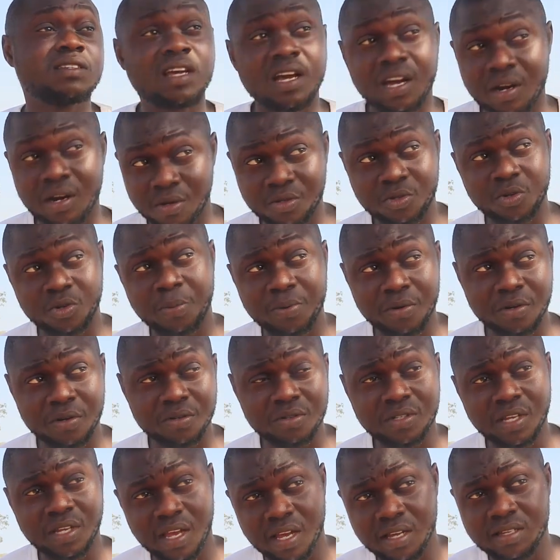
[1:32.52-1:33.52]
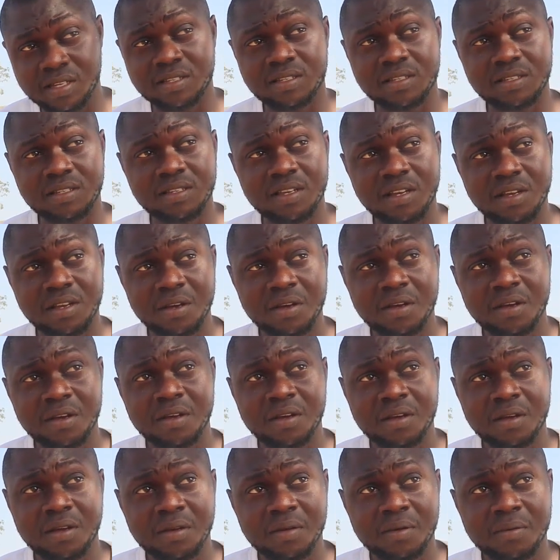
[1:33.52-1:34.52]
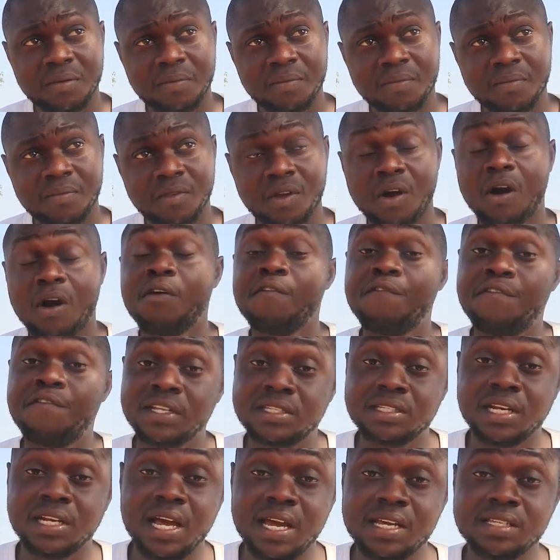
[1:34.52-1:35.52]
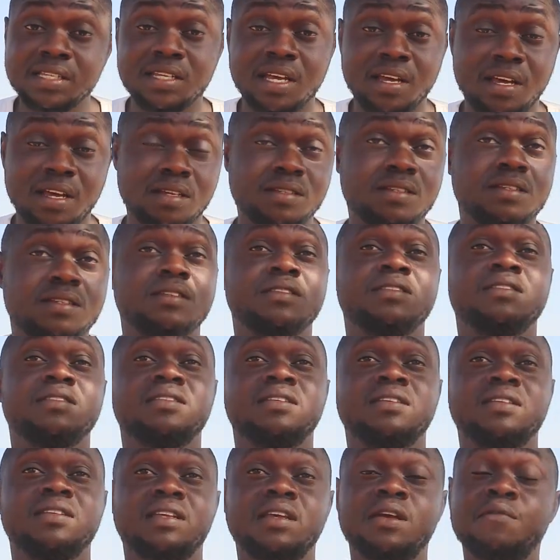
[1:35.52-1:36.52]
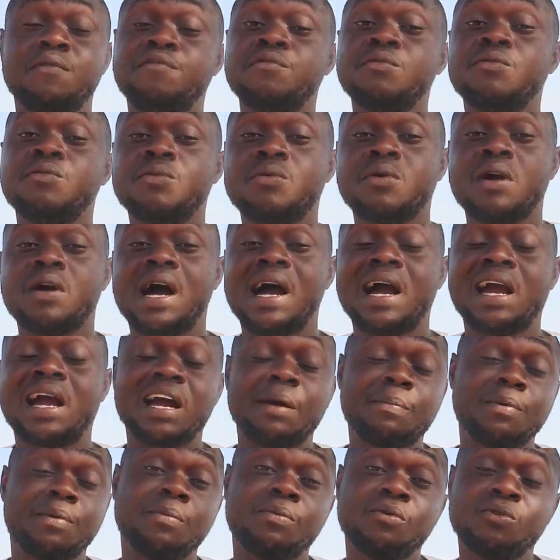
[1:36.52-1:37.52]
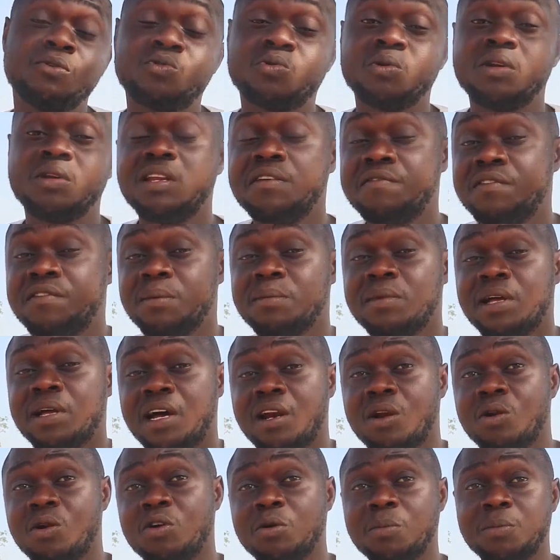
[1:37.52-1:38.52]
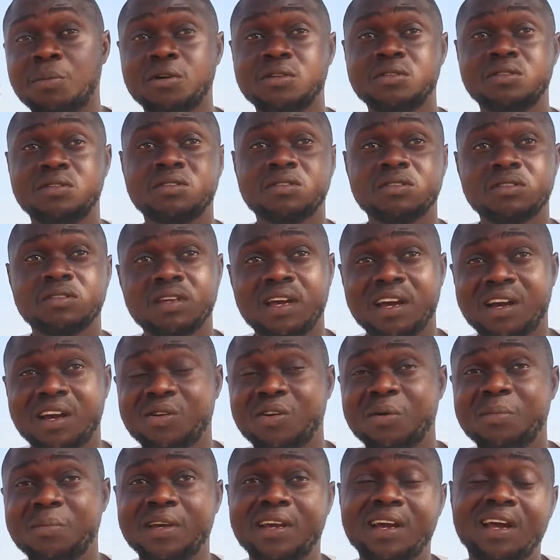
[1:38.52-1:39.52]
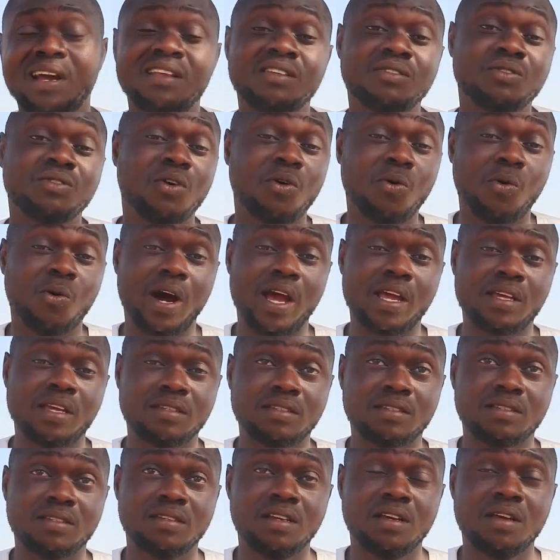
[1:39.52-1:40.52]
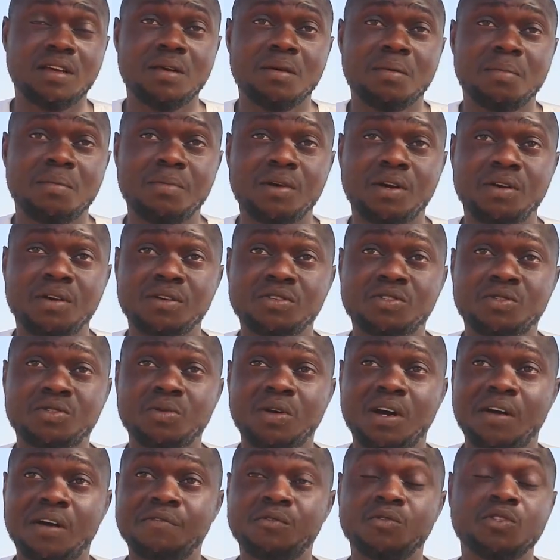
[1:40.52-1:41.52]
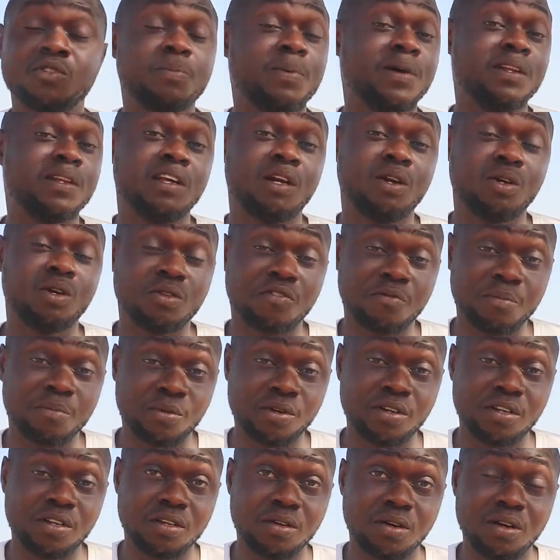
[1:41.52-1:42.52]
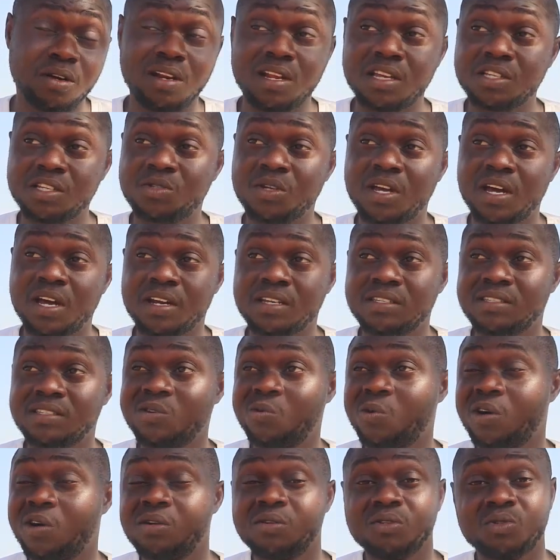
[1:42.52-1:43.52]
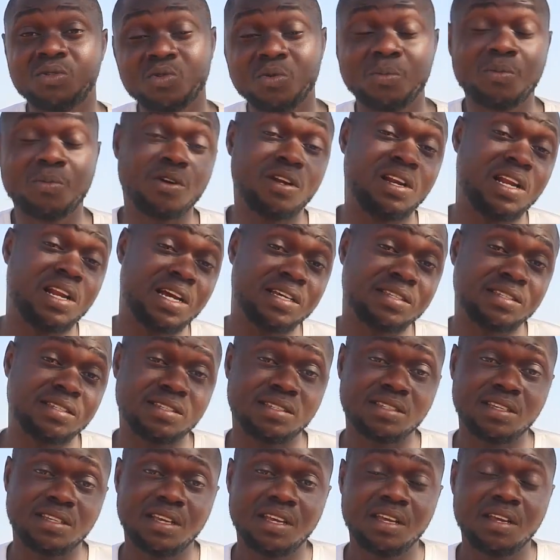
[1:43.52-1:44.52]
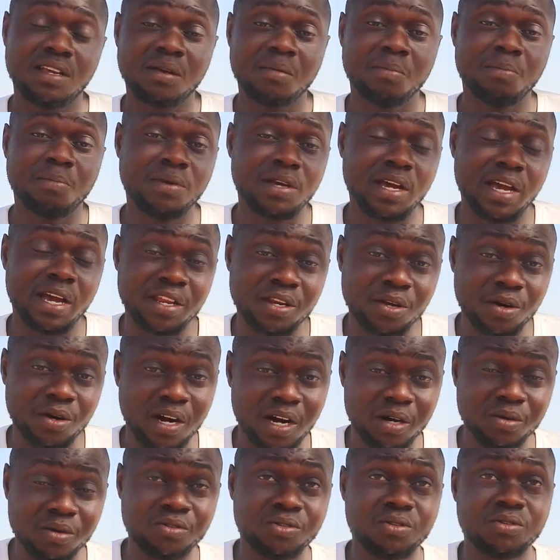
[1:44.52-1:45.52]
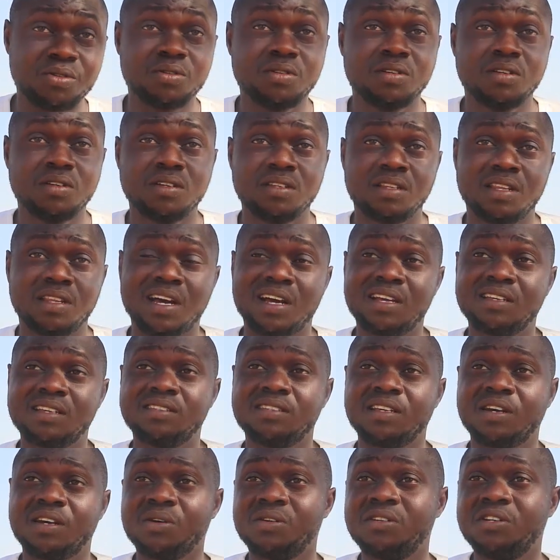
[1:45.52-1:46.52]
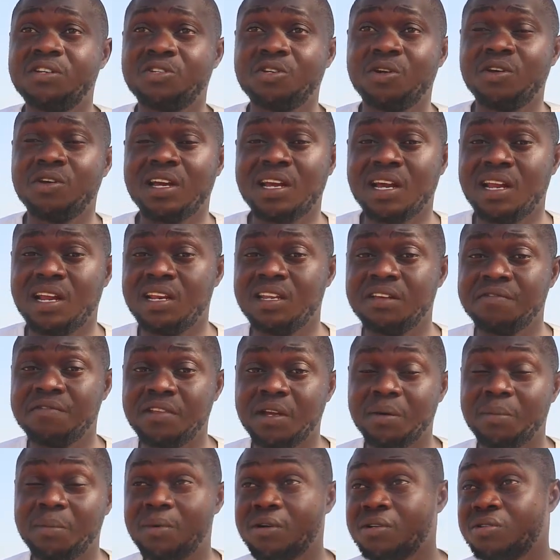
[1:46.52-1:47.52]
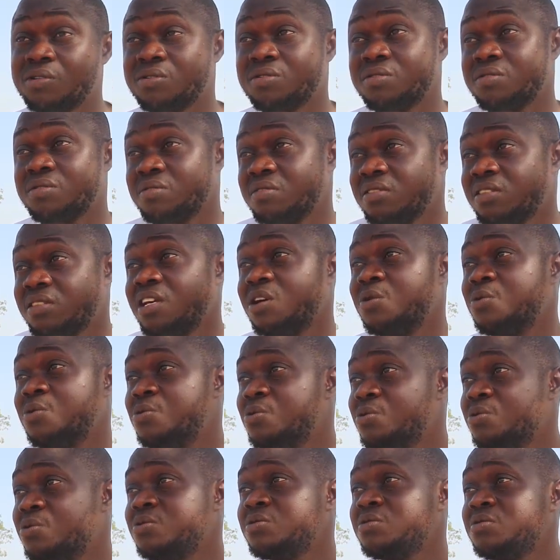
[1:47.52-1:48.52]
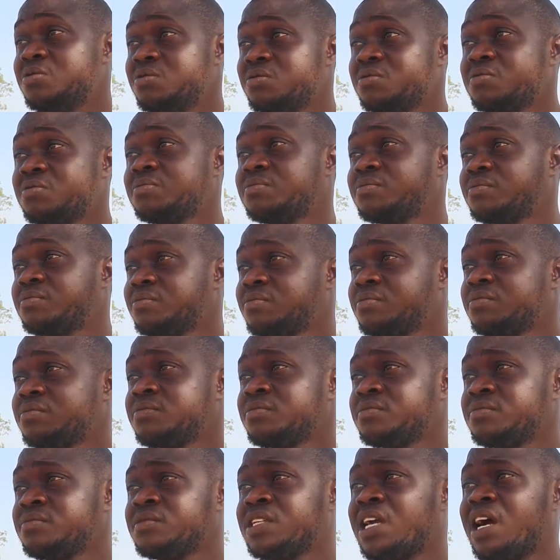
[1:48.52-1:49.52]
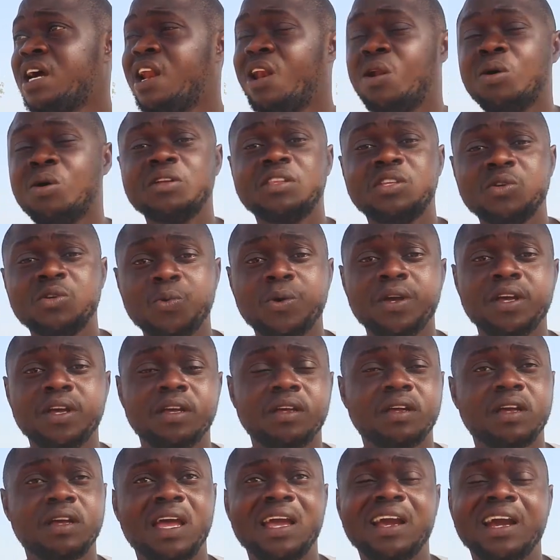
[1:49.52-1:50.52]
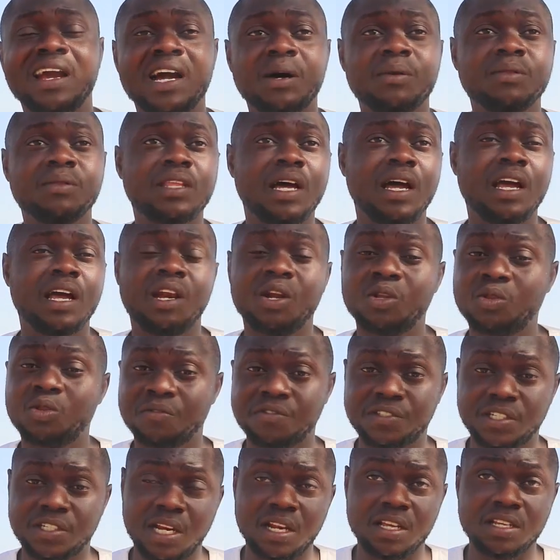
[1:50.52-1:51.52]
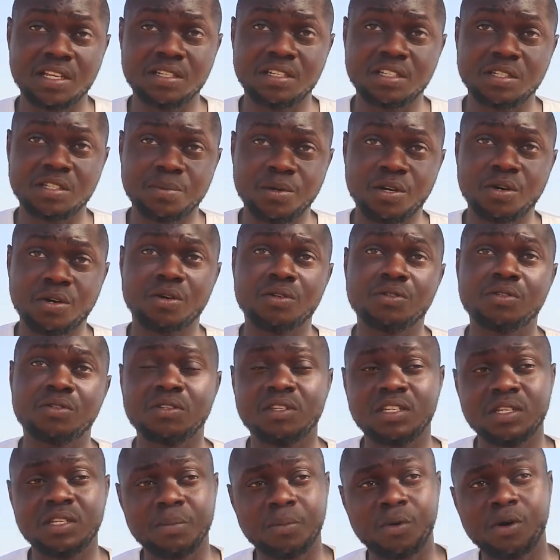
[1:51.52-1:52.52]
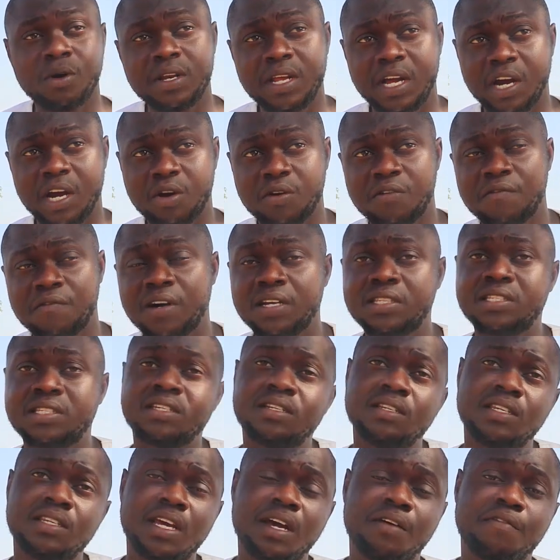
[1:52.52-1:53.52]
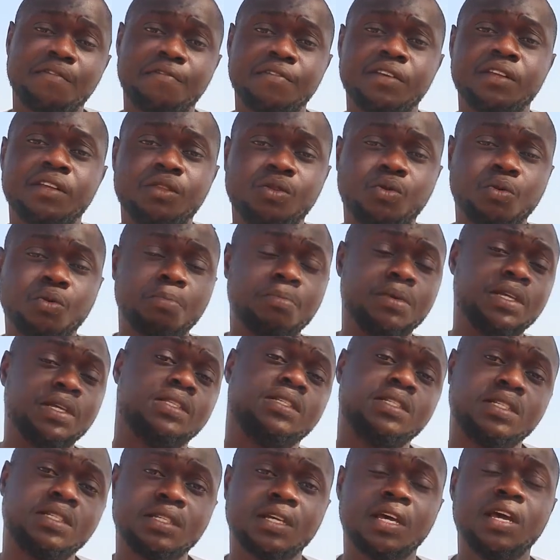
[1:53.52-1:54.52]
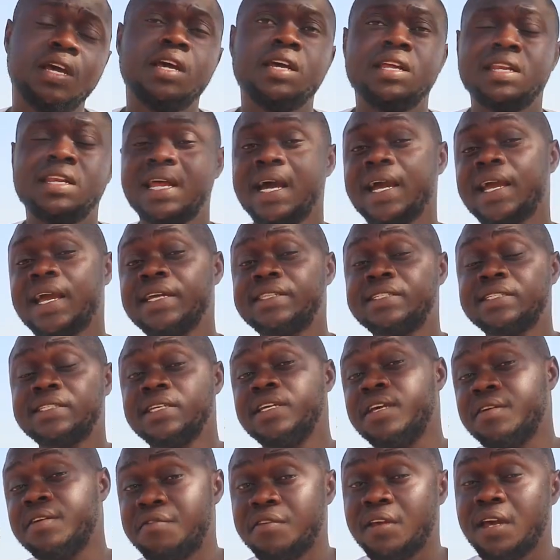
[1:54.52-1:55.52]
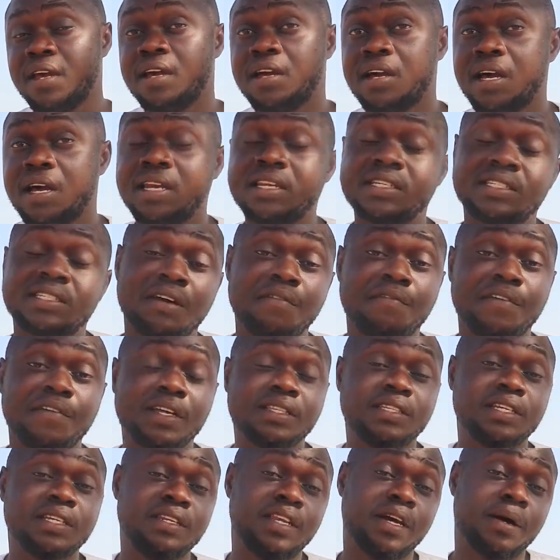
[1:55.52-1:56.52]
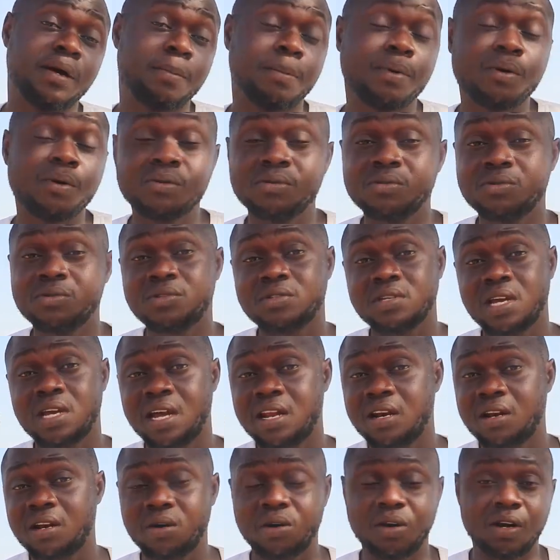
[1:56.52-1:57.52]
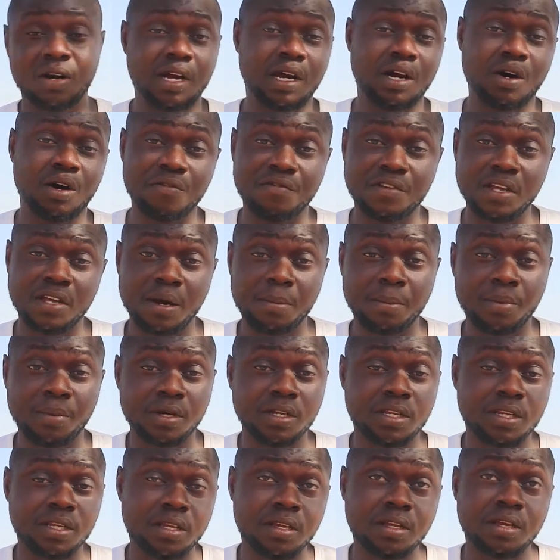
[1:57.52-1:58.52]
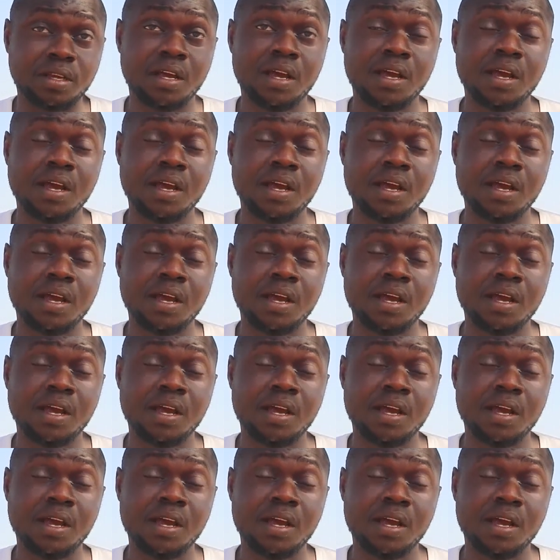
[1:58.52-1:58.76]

can also produce eggs, unfertilized eggs, if you are capable to leave them that long, but economically it's not wise because you have to spend a lot of money. Unless you are raising 1 or 2 broilers behind your house, that's a condition you can leave them, but they would along the way encounter a lot of challenges because the more they are converting their feed to meat, they are getting heavier and it's affecting their bones and other of their body